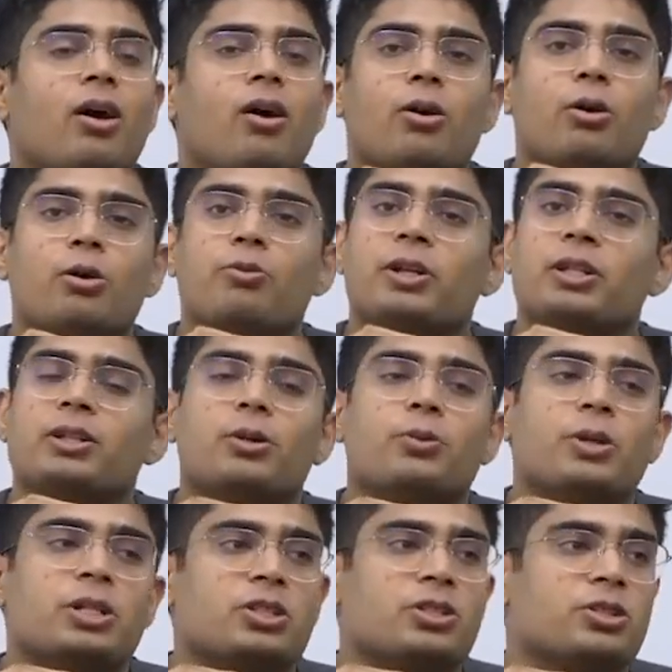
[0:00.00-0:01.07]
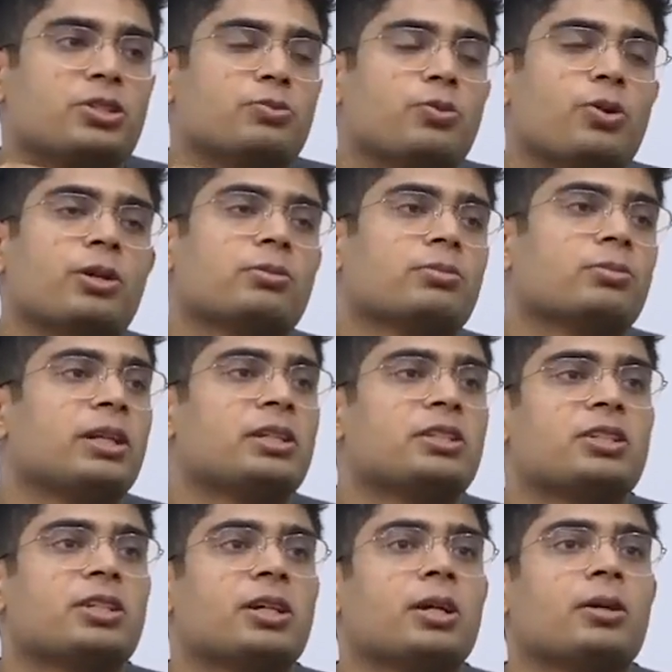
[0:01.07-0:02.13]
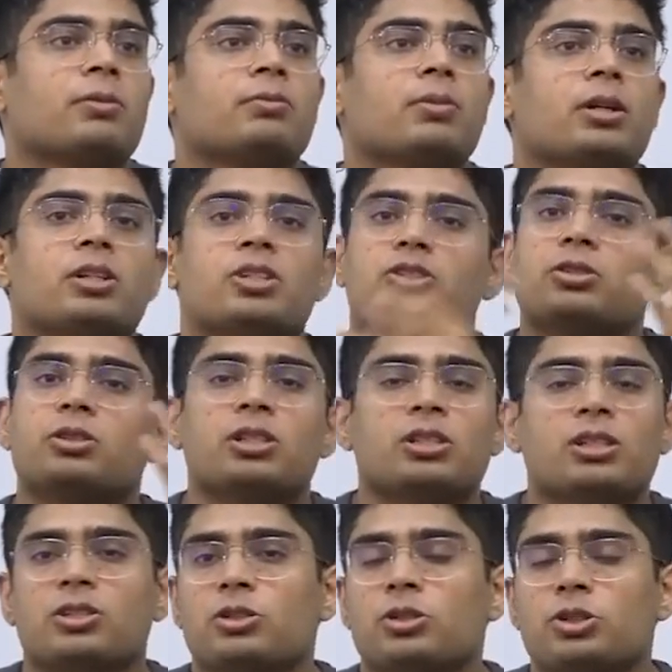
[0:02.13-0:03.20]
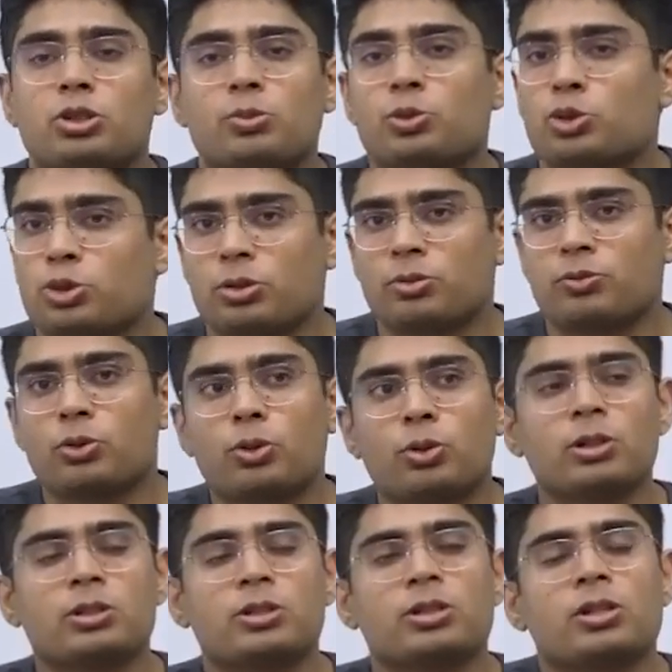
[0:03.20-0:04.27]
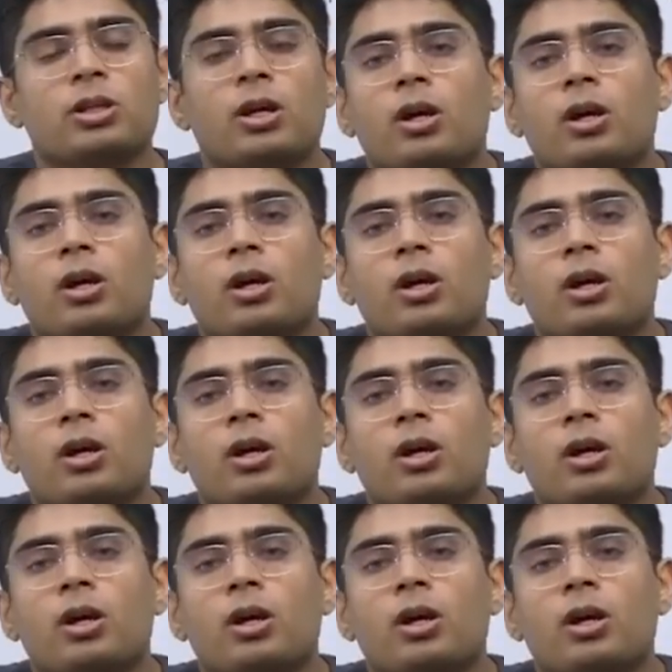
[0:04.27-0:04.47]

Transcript: or whether the question is for, let's say, discuss the distribution of coals,